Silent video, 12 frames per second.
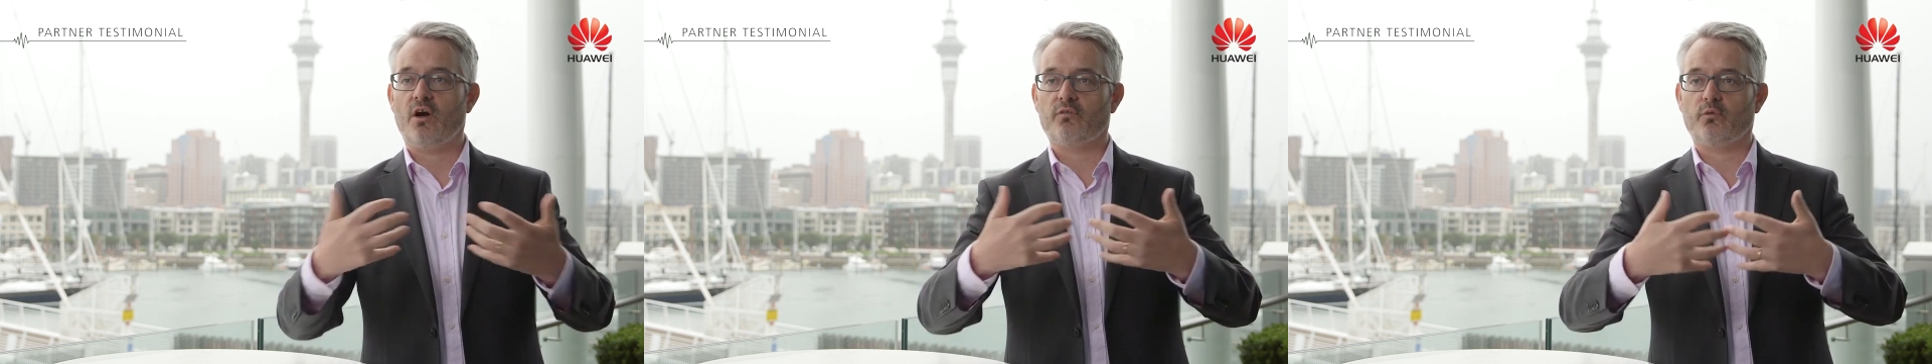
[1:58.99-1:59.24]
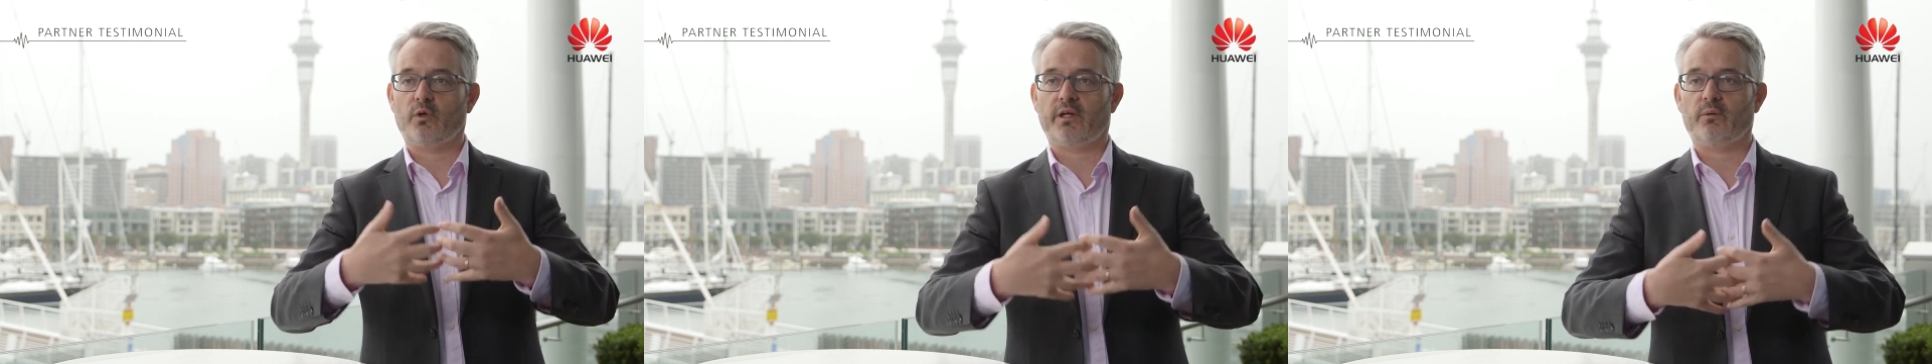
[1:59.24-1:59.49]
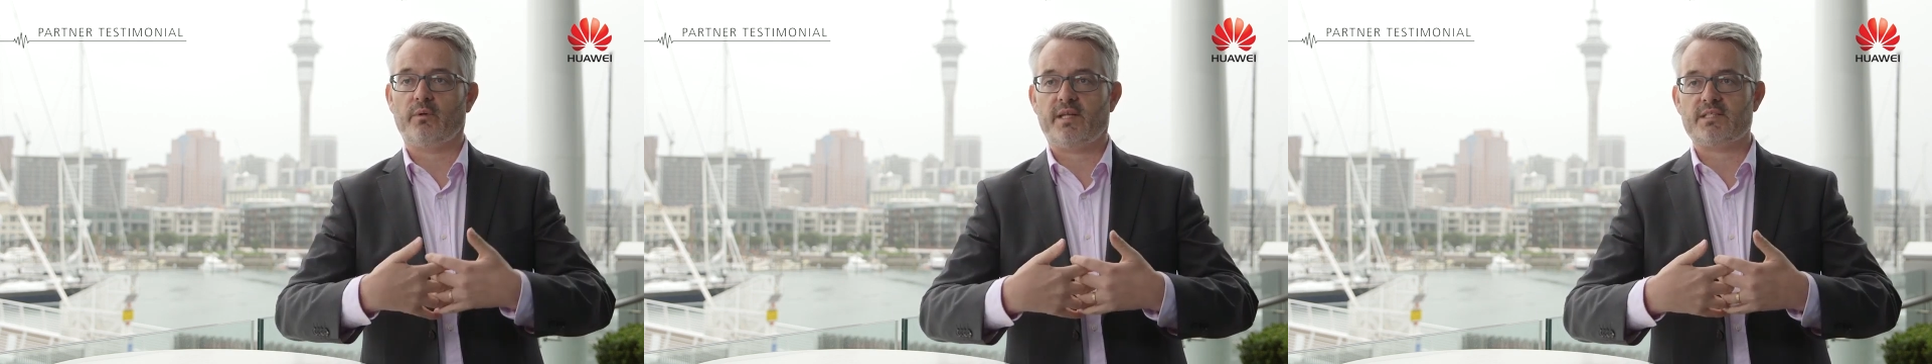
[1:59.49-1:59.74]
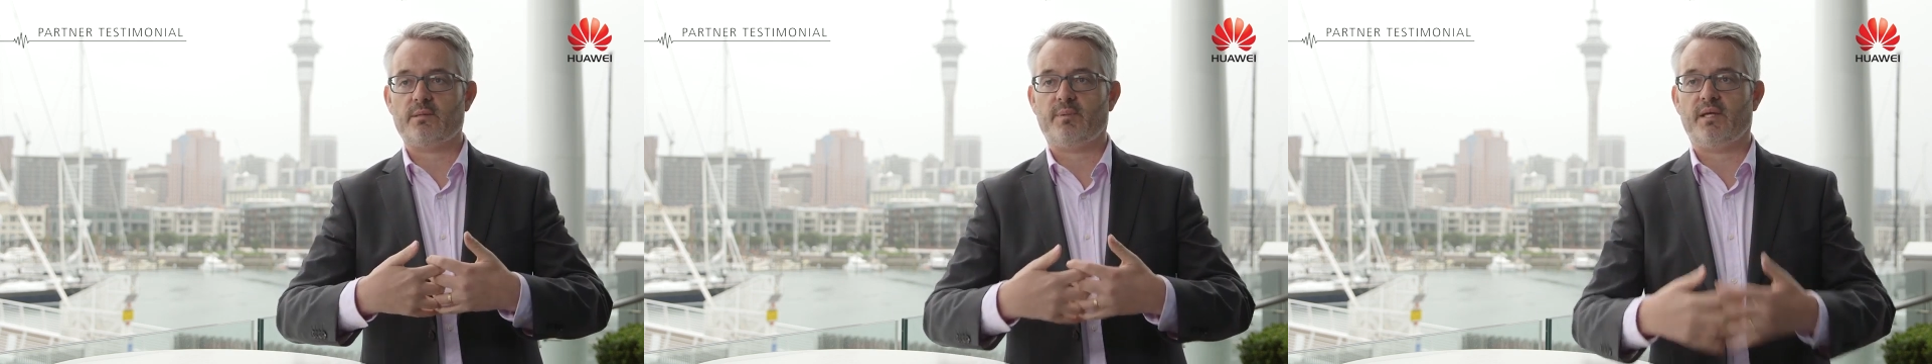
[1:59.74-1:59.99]
of working with
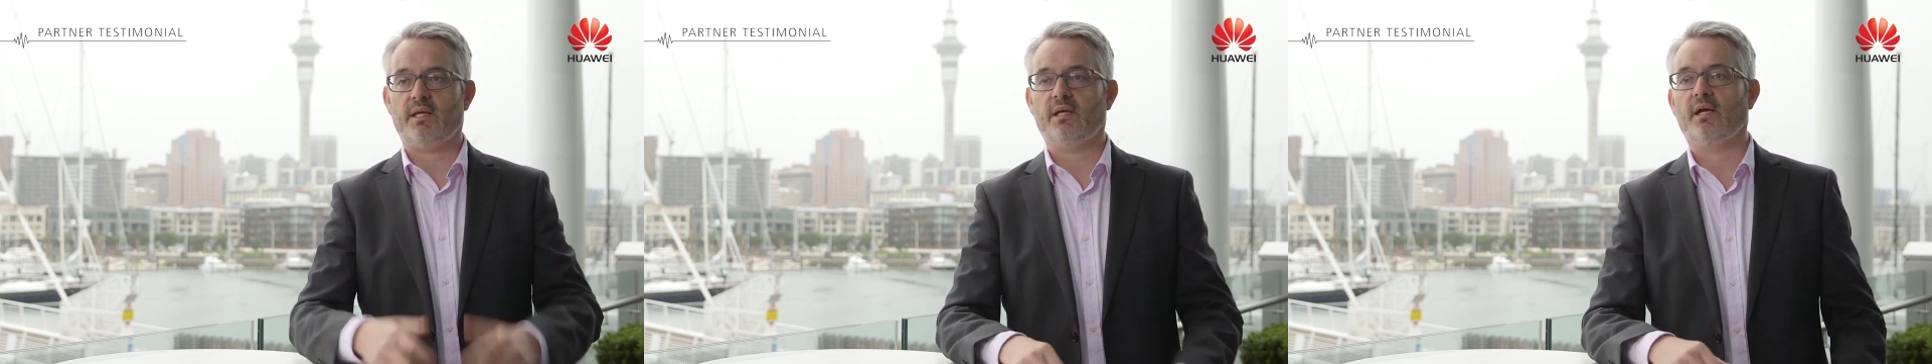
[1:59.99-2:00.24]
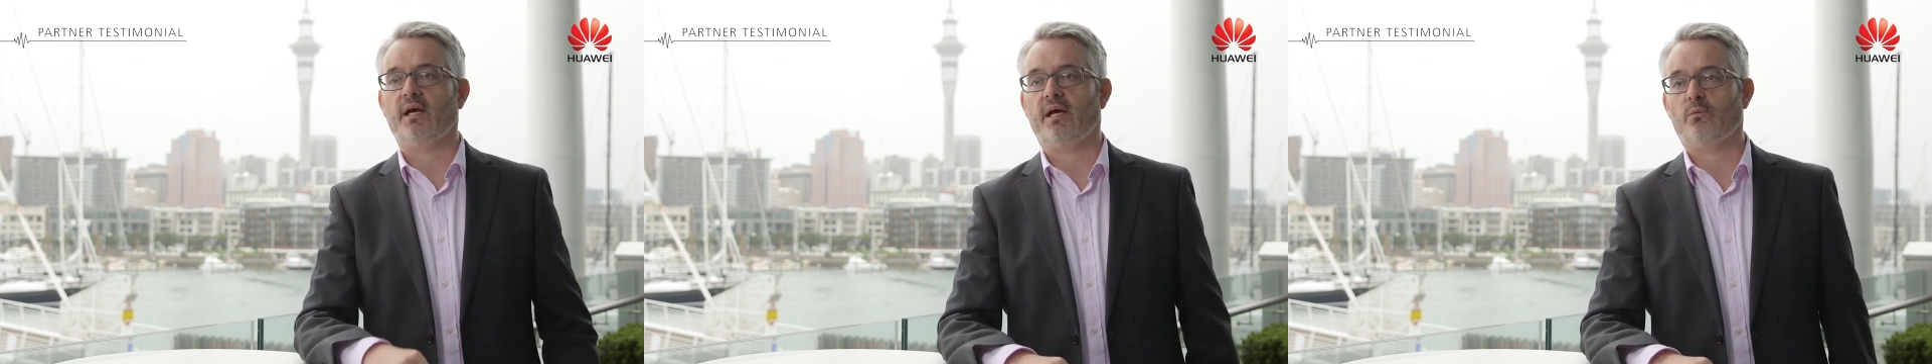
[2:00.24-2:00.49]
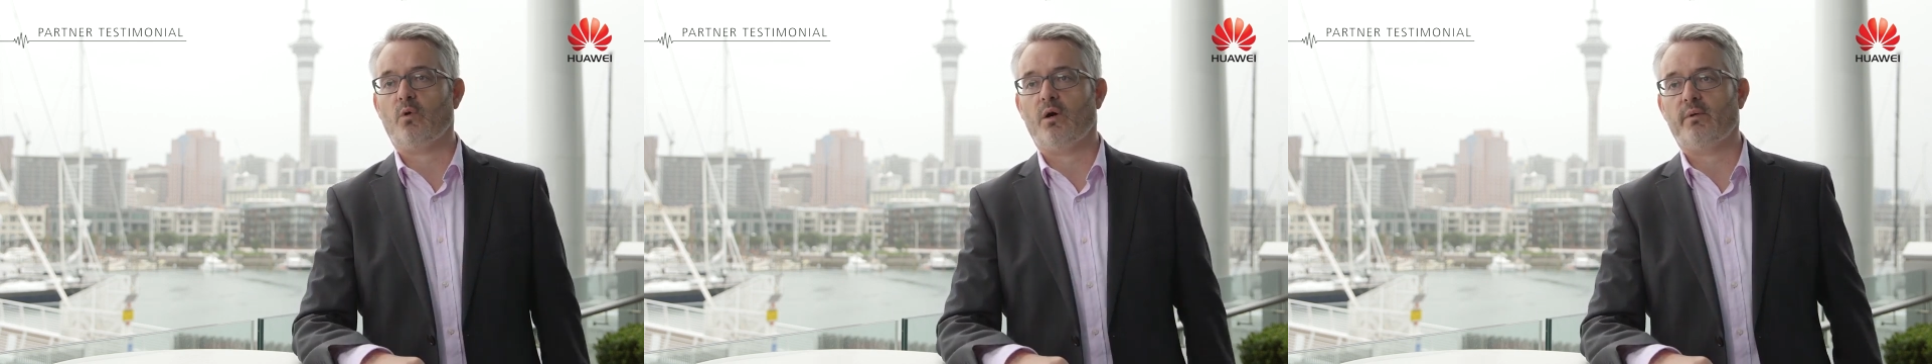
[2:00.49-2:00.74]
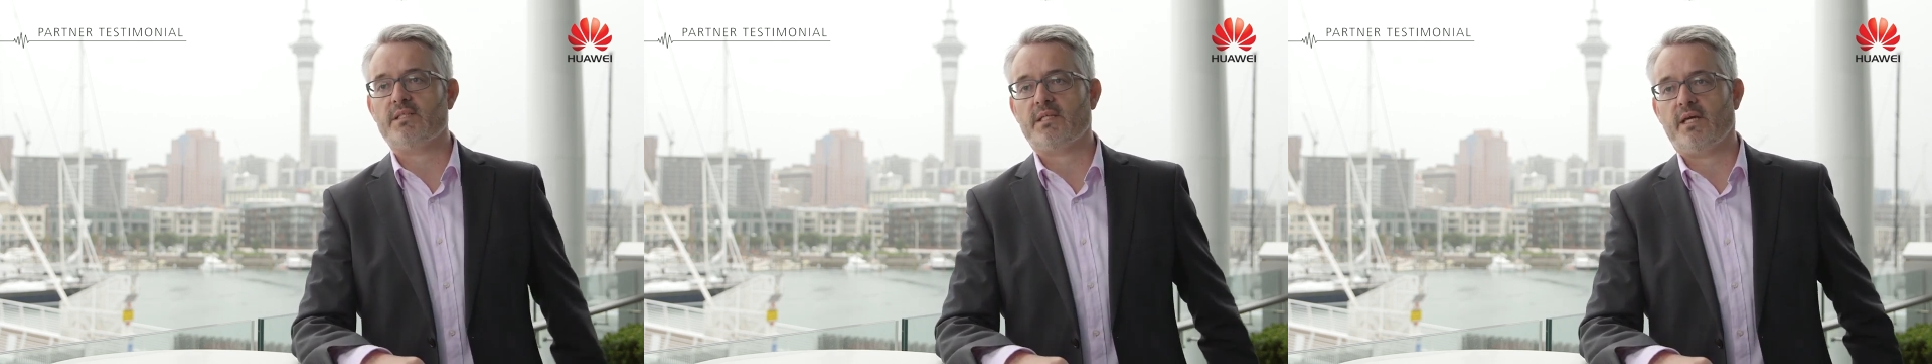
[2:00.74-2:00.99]
SAP and
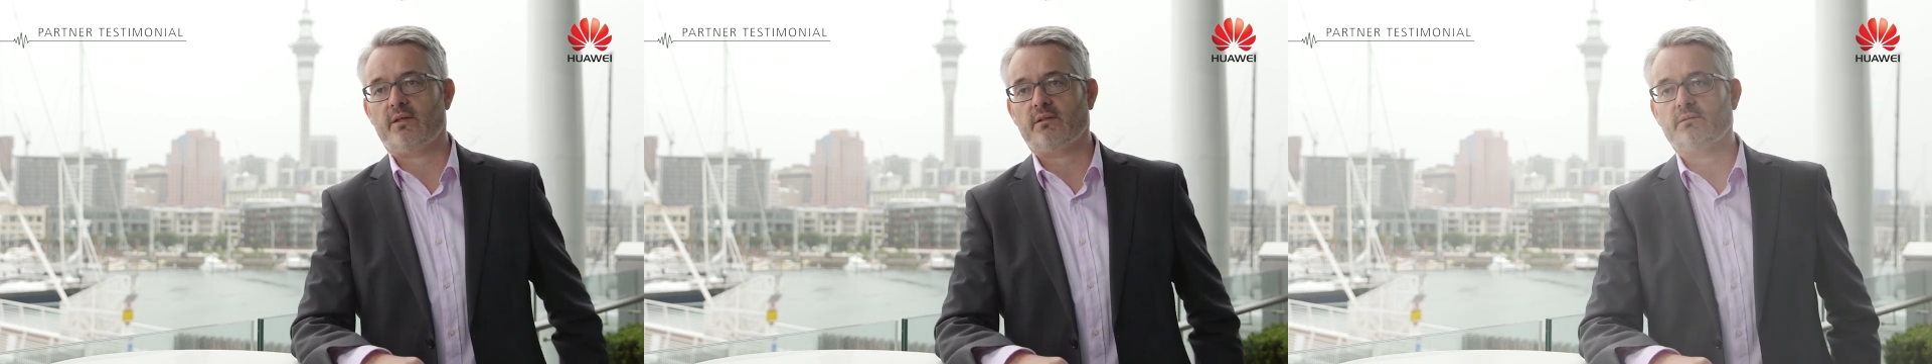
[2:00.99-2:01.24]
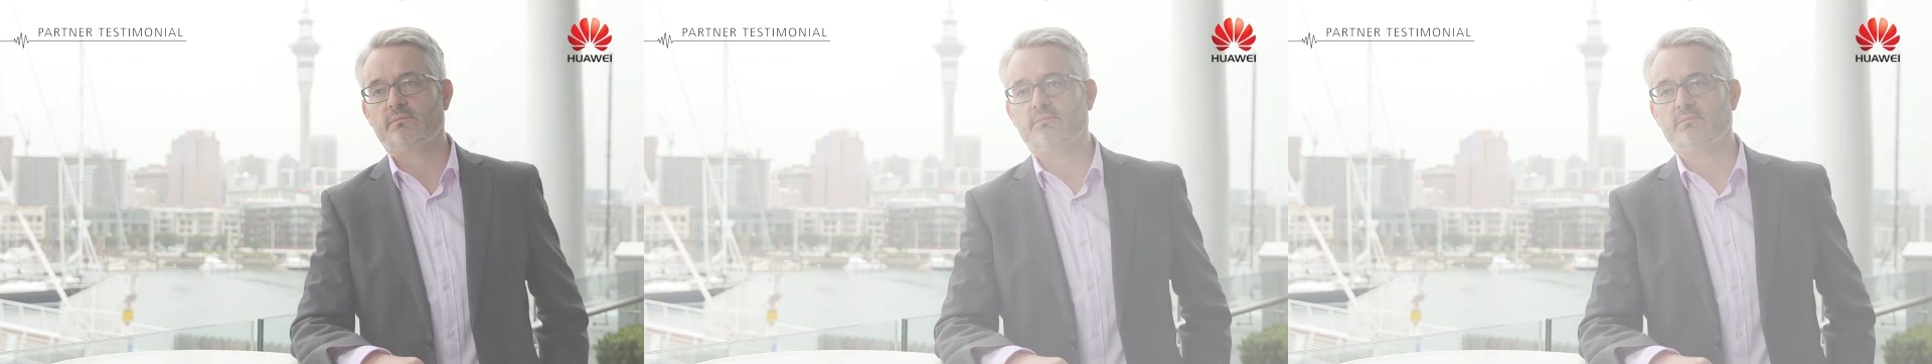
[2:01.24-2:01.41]
Huawei together.